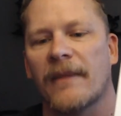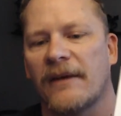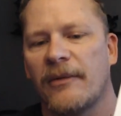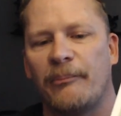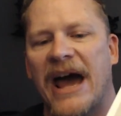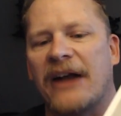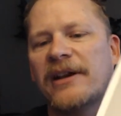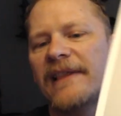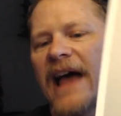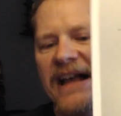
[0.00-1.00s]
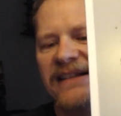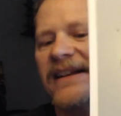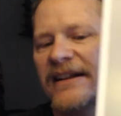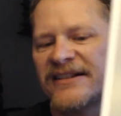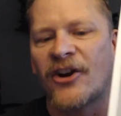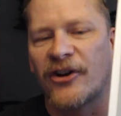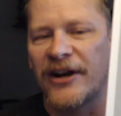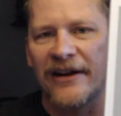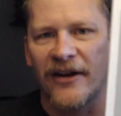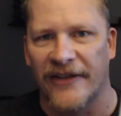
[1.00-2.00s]
The battery lasts an
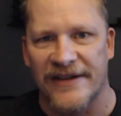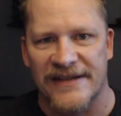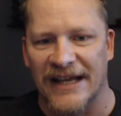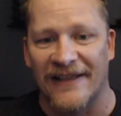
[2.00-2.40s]
eternity on this thing.